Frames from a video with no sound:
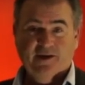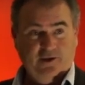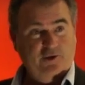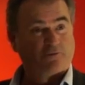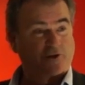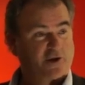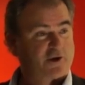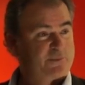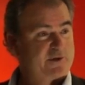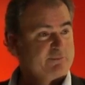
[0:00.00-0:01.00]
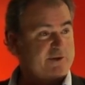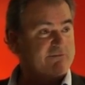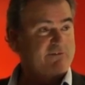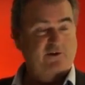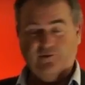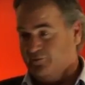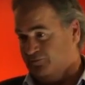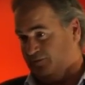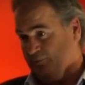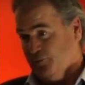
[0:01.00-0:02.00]
A lot of you know me, I've been
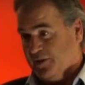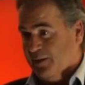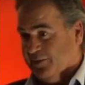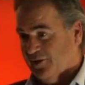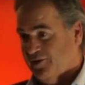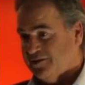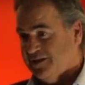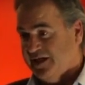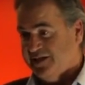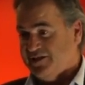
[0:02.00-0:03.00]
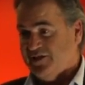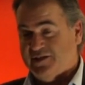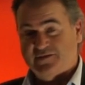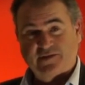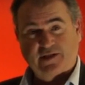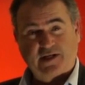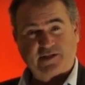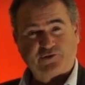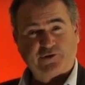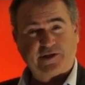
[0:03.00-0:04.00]
involved coming along to data science for the
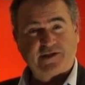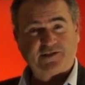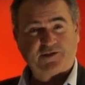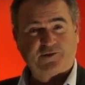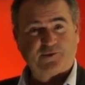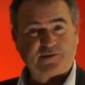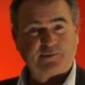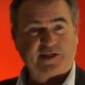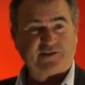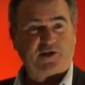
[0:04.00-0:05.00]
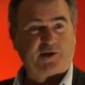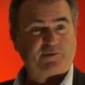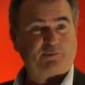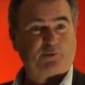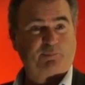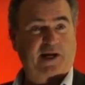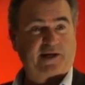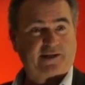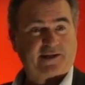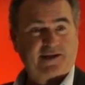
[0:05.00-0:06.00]
last three years. I thought it was about time to put
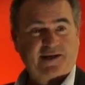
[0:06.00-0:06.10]
back.